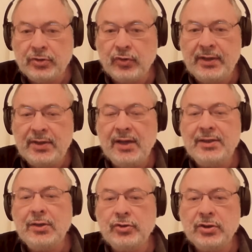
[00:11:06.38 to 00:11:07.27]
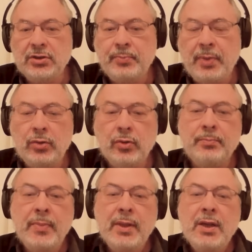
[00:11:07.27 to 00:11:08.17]
All right, ideological power.
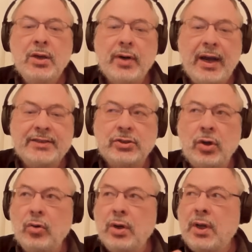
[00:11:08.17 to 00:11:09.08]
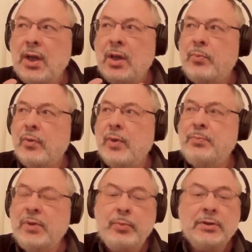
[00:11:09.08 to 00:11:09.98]
All right, so when
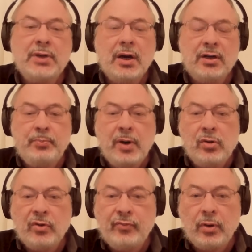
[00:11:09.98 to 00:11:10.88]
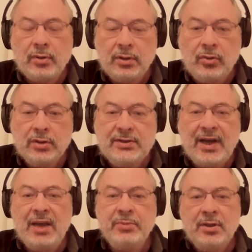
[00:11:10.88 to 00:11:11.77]
people are in power for a long
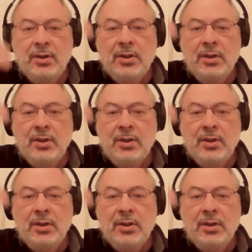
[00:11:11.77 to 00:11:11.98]
time,